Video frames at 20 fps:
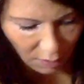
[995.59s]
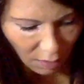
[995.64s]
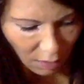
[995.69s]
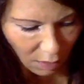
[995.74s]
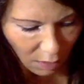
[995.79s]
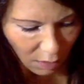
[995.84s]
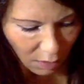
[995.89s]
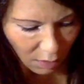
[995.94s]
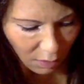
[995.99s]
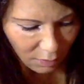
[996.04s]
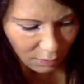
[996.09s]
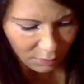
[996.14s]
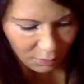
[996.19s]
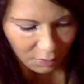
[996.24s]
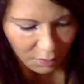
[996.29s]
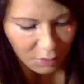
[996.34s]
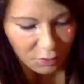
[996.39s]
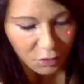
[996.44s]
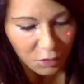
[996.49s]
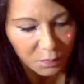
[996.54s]

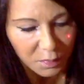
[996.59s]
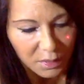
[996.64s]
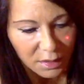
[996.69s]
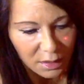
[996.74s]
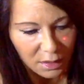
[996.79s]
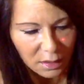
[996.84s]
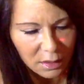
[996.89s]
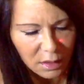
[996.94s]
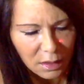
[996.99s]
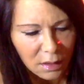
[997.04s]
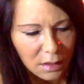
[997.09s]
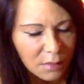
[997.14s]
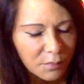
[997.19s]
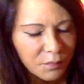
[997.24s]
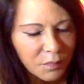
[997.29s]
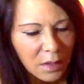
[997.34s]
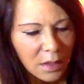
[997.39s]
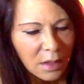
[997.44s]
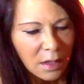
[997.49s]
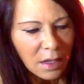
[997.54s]
a new beginning,
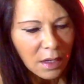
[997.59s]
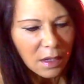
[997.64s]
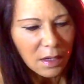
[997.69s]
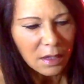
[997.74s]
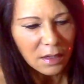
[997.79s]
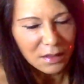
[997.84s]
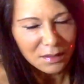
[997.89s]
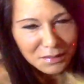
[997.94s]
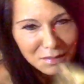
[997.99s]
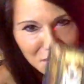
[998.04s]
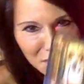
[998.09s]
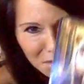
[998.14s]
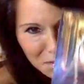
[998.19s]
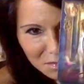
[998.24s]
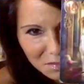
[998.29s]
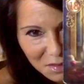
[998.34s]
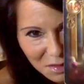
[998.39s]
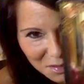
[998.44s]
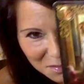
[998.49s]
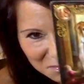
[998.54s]
and
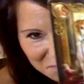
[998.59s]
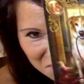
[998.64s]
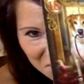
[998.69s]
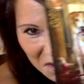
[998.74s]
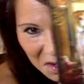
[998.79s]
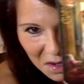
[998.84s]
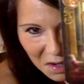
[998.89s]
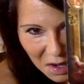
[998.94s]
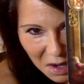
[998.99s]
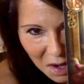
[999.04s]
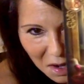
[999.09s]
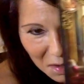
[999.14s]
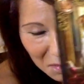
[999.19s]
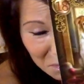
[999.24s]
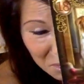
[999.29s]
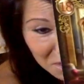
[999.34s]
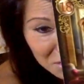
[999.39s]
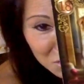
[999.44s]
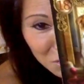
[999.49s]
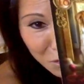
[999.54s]
a
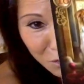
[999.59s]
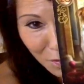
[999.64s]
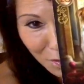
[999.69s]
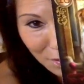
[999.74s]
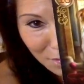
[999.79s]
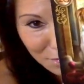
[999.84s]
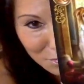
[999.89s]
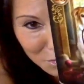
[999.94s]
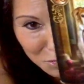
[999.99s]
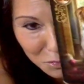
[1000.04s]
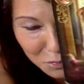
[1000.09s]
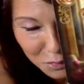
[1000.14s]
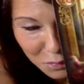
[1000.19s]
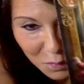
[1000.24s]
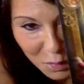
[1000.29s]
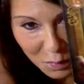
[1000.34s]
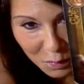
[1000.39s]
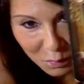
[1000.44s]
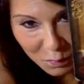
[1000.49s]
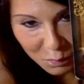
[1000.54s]
best friend.
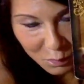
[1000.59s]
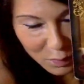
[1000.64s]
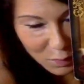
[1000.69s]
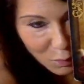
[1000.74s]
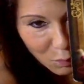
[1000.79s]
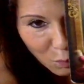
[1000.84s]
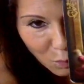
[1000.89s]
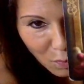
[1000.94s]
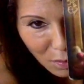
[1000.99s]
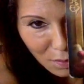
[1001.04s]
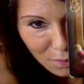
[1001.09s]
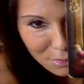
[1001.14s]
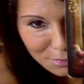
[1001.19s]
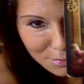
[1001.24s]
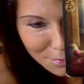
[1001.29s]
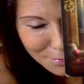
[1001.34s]
Who wouldn't want